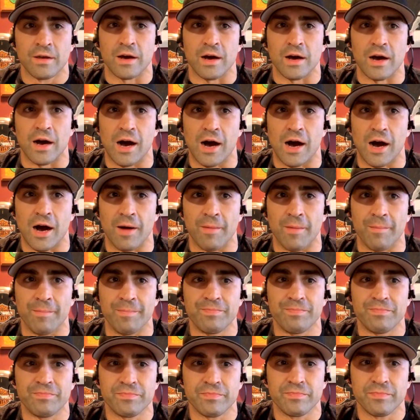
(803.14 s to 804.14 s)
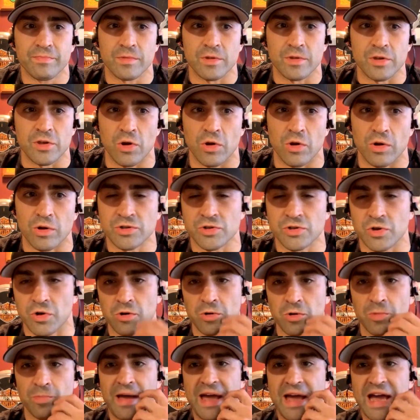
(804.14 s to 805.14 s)
To
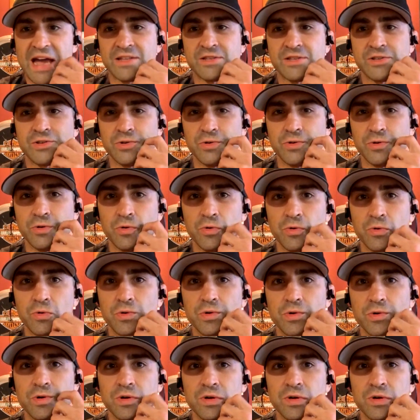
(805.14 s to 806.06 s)
circle back to